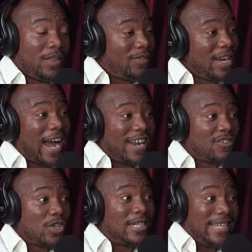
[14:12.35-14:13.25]

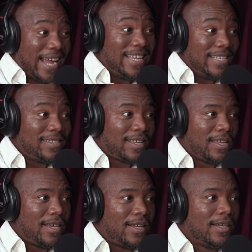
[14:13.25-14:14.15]
300 days a
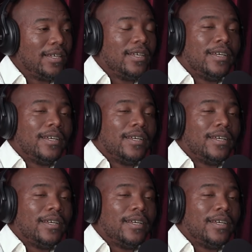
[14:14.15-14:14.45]
year,